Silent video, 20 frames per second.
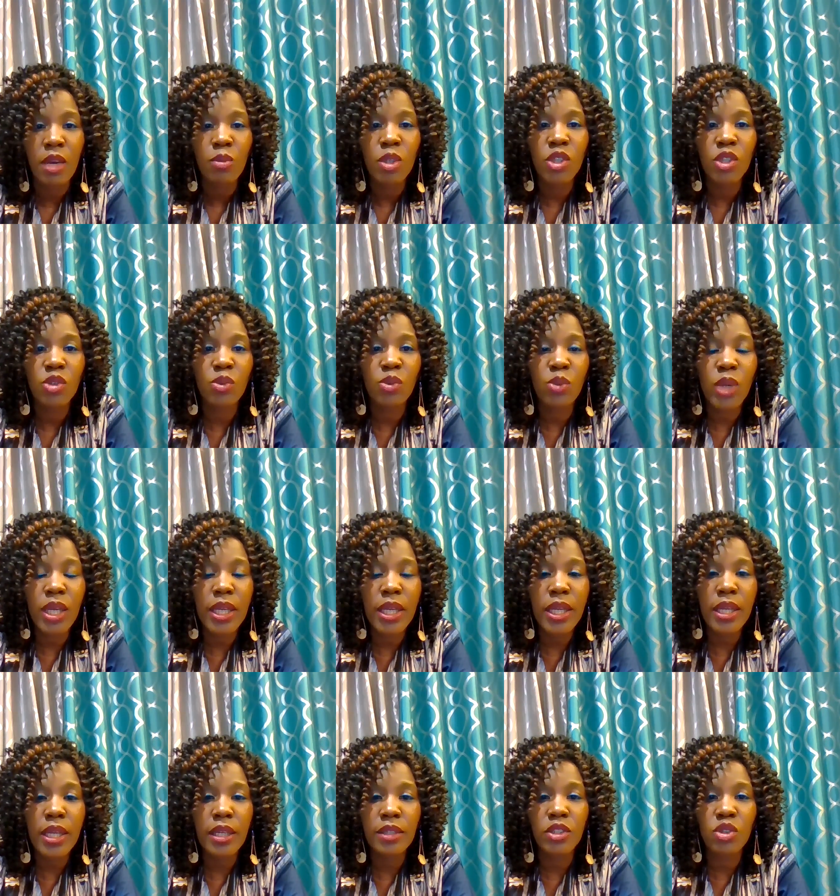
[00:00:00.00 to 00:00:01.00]
which
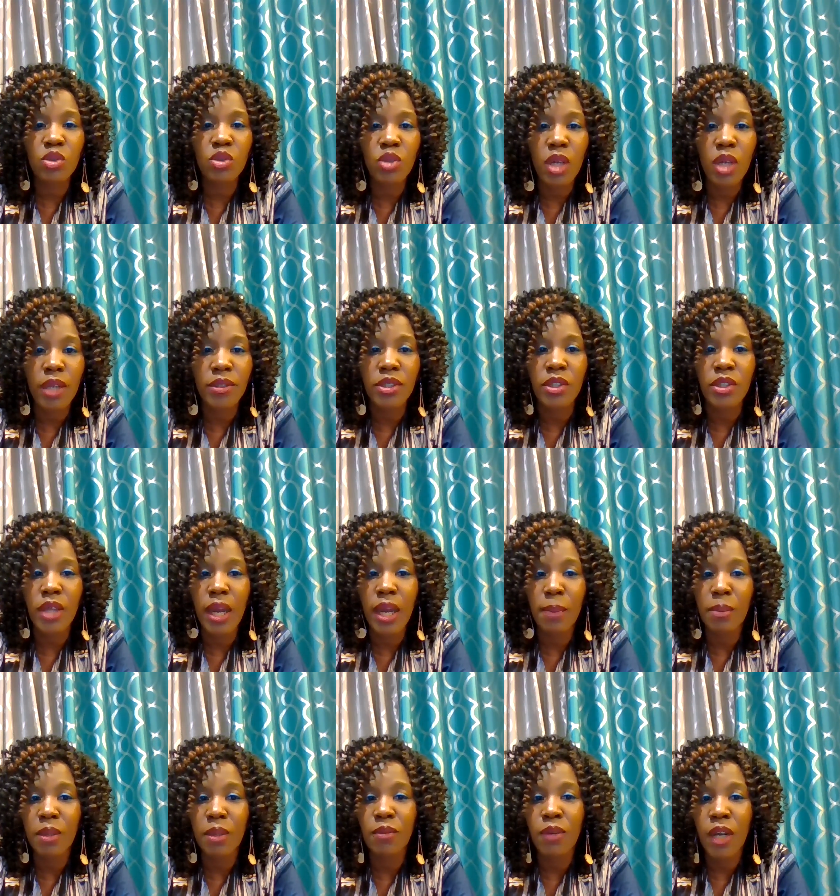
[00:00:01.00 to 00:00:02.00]
really strives to
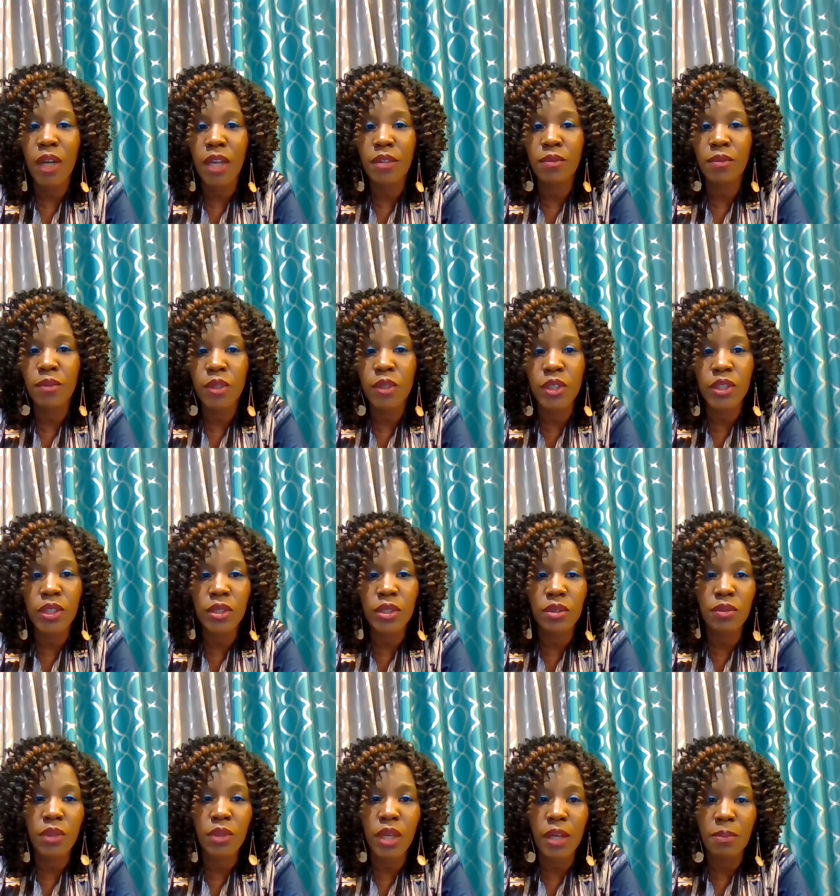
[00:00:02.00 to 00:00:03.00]
amplify the voices
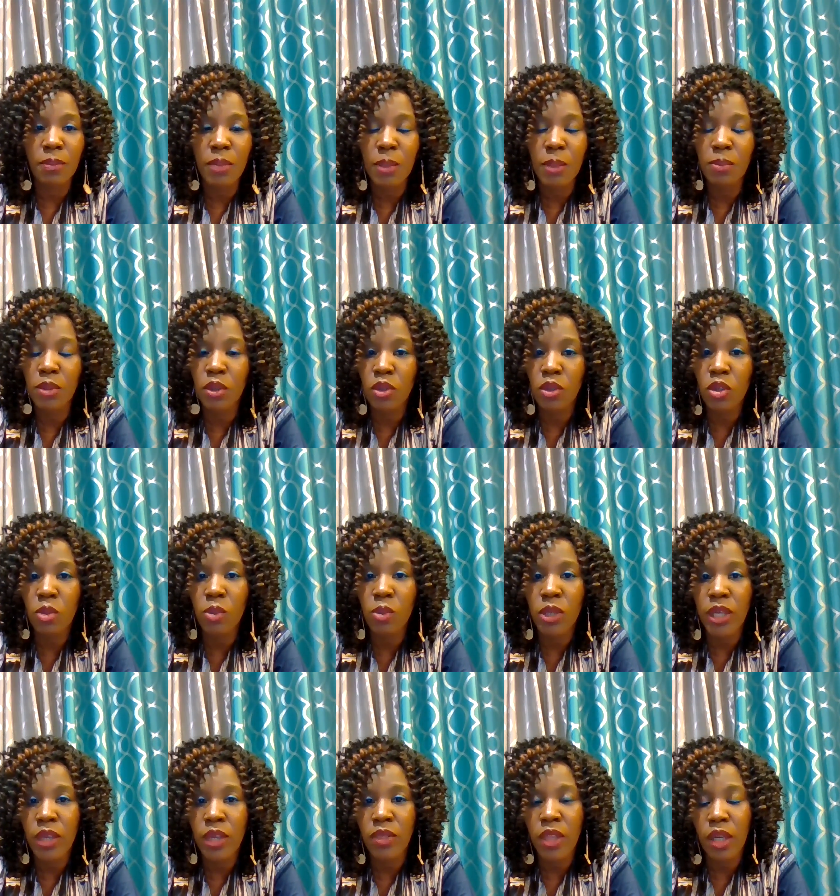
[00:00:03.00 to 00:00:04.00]
of young people
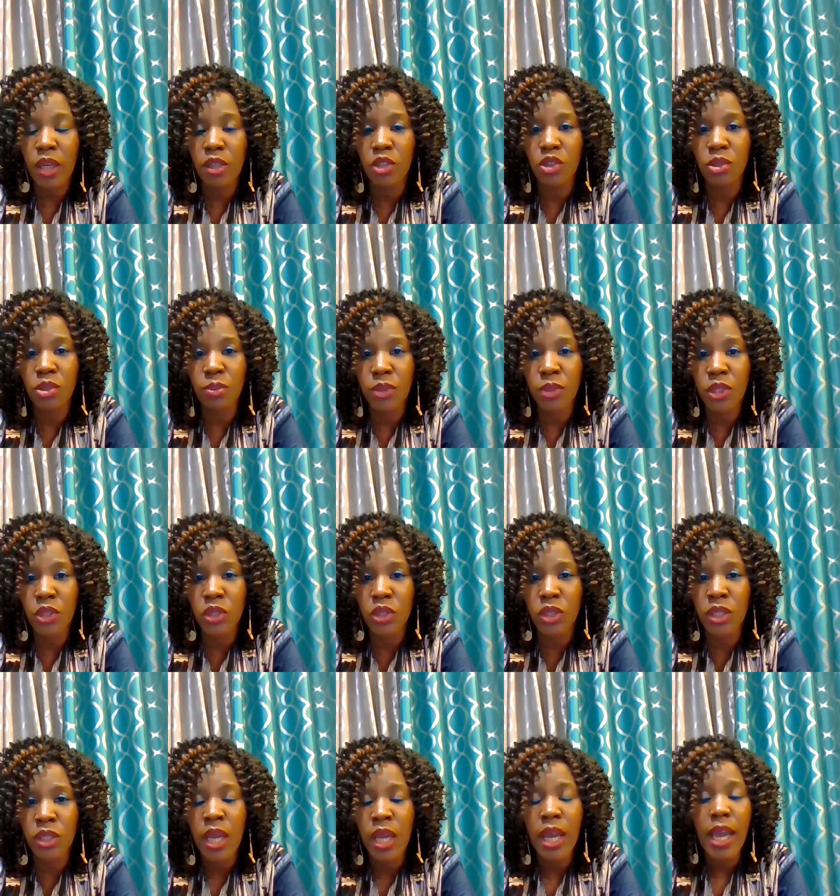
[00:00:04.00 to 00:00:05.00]
globally and their
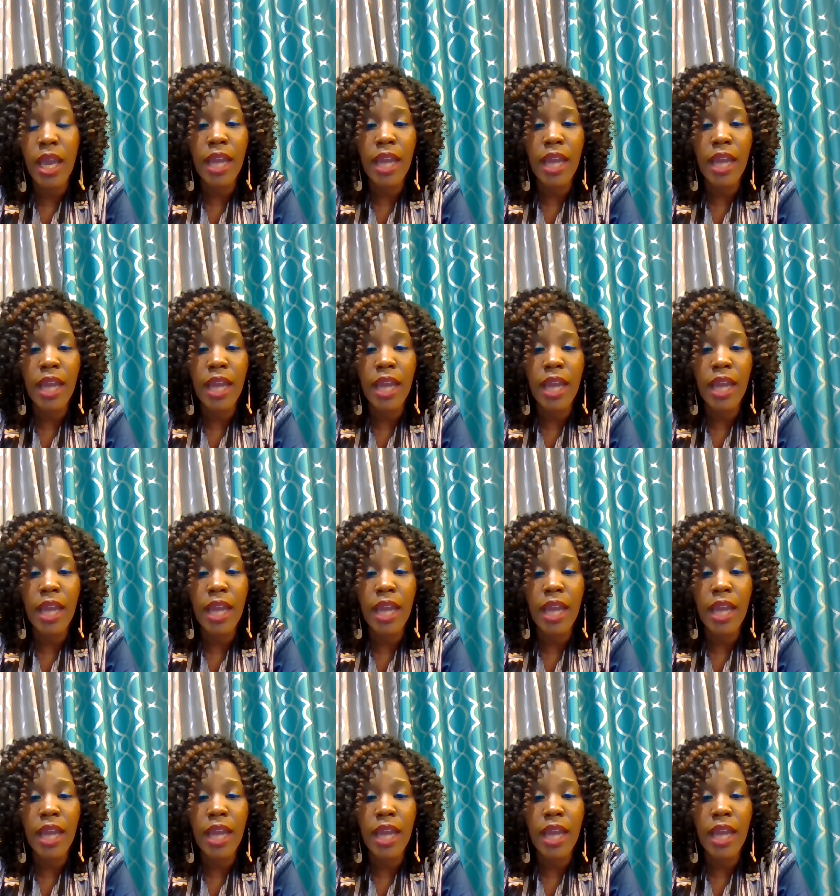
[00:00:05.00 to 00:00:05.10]
contributions,